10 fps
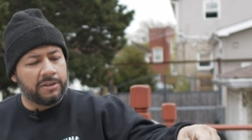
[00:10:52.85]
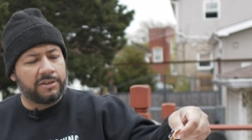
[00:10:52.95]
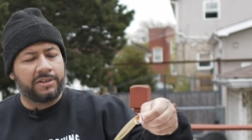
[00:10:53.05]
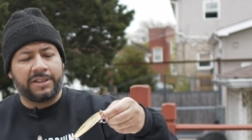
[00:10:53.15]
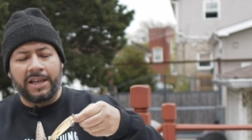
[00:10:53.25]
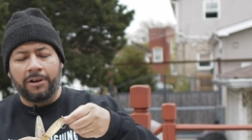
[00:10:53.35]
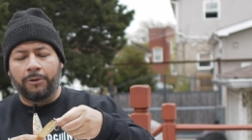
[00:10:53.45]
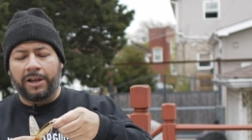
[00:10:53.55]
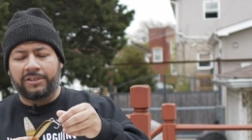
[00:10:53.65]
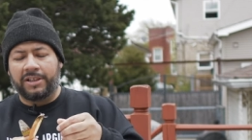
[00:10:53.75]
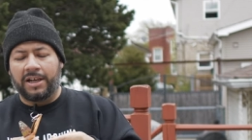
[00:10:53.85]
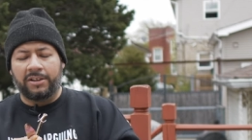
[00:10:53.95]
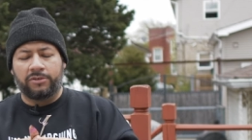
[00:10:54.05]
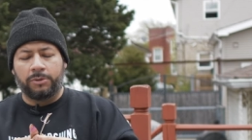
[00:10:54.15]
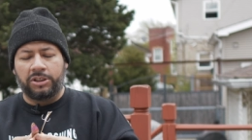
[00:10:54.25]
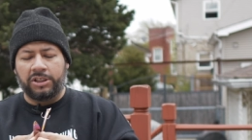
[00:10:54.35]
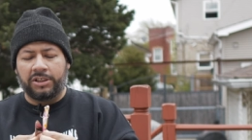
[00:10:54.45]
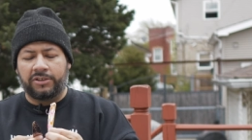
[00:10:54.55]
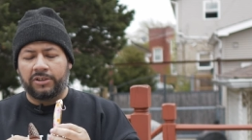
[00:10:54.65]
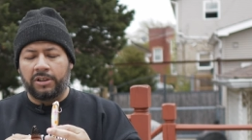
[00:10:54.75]
Stingray size, which
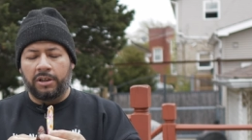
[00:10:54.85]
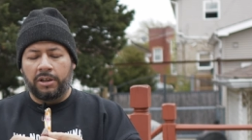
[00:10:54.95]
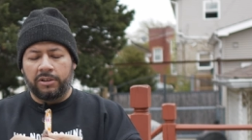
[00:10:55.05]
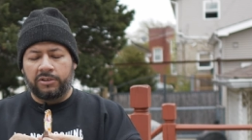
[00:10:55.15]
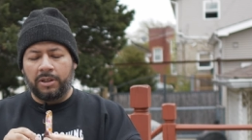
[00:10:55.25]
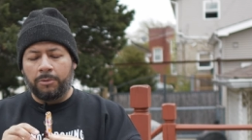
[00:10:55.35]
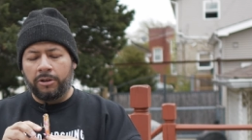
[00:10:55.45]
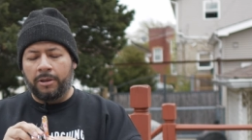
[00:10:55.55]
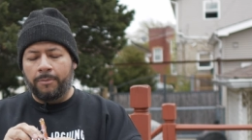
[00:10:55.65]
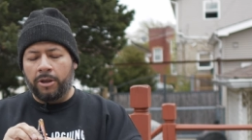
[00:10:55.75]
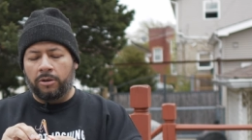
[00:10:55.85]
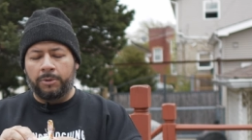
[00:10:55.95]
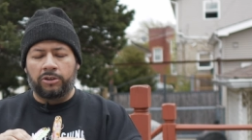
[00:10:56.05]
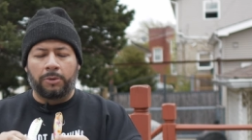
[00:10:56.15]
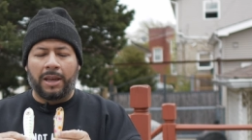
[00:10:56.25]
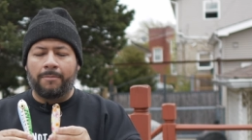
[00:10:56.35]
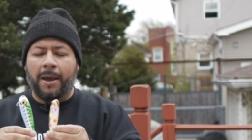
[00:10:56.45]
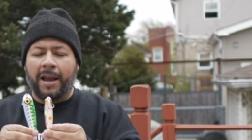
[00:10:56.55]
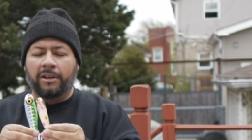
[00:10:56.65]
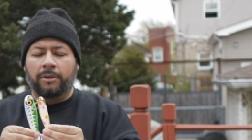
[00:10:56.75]
is somewhere in the middle between a
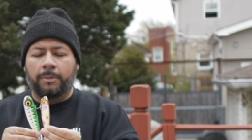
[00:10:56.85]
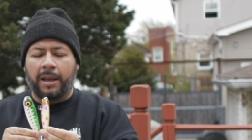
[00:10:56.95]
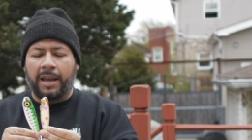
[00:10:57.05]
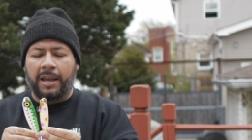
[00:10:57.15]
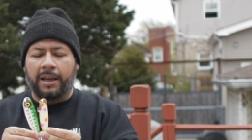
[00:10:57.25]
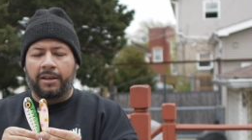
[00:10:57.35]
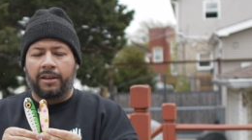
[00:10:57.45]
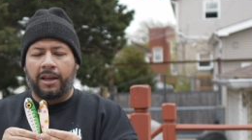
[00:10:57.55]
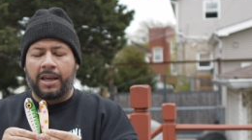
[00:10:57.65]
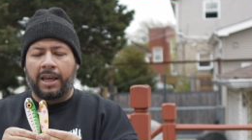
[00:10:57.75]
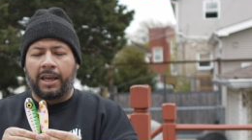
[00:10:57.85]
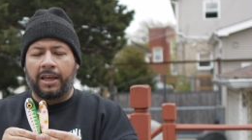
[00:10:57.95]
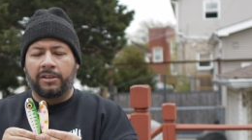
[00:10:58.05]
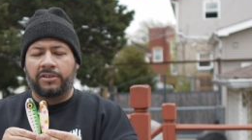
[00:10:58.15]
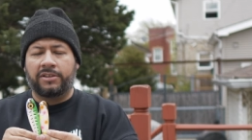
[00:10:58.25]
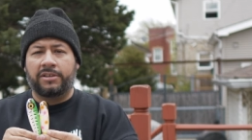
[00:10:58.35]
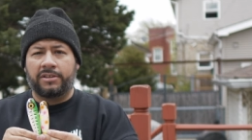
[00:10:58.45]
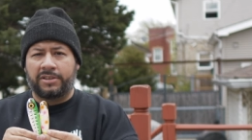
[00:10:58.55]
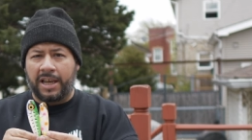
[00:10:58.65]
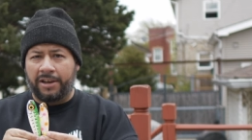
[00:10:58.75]
magnum and a
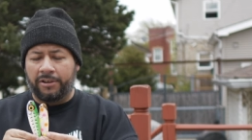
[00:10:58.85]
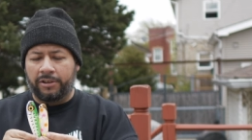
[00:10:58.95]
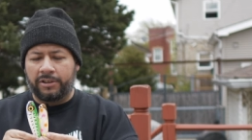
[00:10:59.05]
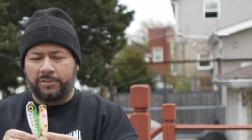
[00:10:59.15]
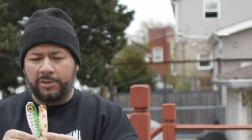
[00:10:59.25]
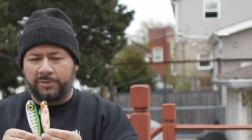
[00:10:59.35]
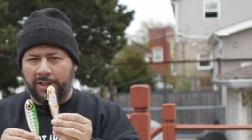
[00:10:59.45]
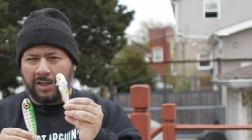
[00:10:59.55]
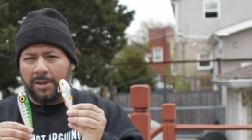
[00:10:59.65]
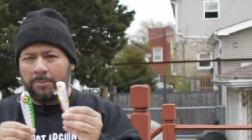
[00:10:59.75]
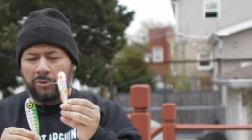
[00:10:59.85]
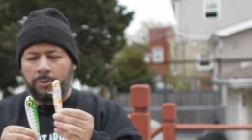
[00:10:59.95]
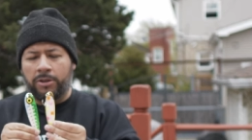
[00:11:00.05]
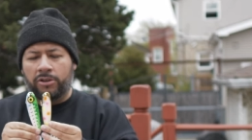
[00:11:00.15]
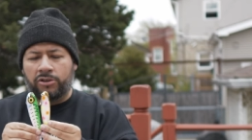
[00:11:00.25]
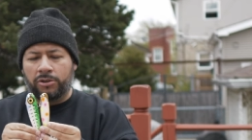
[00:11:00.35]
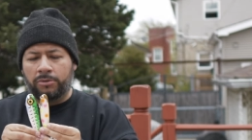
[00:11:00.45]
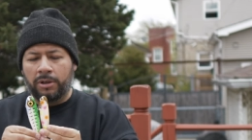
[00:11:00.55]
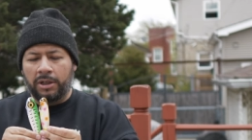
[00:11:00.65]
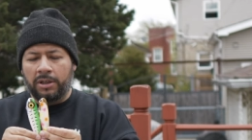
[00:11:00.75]
standard. It's it's like in between the two.
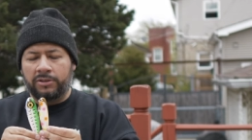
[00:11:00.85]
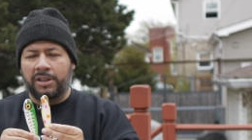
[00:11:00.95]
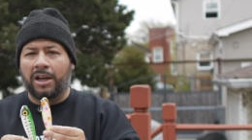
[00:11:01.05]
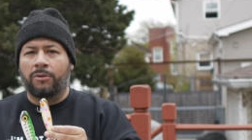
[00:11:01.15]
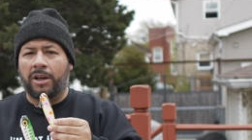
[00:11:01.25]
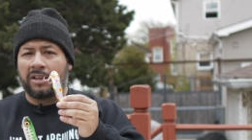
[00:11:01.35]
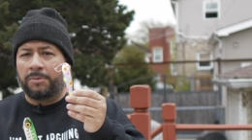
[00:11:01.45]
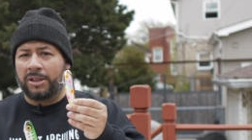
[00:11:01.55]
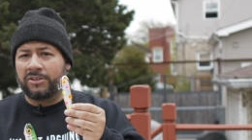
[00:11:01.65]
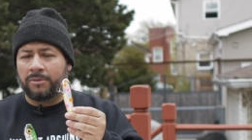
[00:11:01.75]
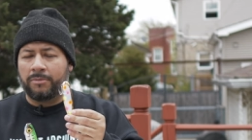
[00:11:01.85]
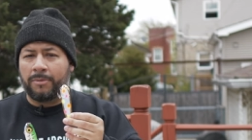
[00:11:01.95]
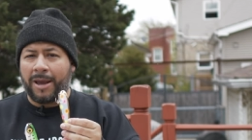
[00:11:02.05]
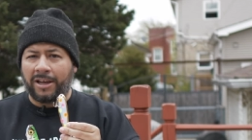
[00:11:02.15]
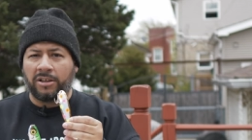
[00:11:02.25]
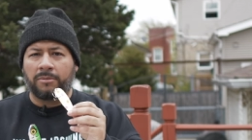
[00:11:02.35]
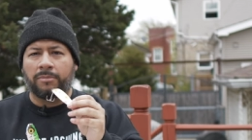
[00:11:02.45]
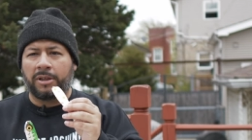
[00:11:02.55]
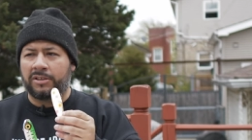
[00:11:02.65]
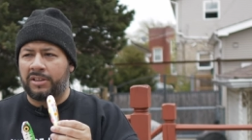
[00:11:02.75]
It's not quite as big as a magnum,
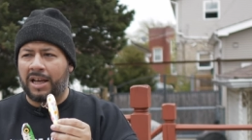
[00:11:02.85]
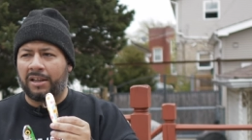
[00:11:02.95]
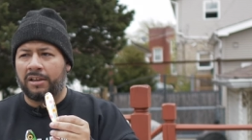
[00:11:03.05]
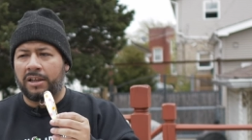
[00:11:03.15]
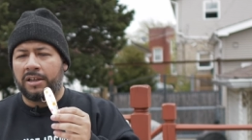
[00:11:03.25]
but it's not.